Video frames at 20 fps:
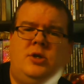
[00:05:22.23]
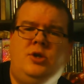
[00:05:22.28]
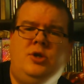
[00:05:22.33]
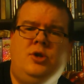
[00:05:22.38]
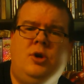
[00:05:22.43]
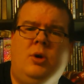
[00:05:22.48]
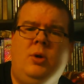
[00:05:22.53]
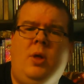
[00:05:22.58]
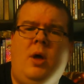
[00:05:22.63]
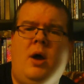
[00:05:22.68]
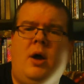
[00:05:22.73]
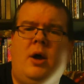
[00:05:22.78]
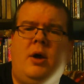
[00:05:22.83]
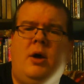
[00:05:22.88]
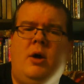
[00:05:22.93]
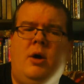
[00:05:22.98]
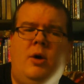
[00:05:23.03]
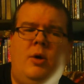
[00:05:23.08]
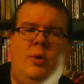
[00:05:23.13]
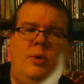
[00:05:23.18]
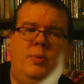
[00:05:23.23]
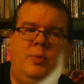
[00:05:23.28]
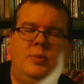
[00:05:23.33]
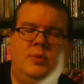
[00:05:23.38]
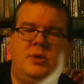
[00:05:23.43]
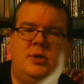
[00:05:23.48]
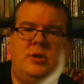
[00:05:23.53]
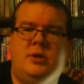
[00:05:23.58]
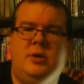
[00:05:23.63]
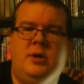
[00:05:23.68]
Sherlock
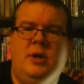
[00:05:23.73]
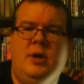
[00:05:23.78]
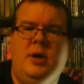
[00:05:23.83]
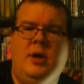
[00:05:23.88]
Holmes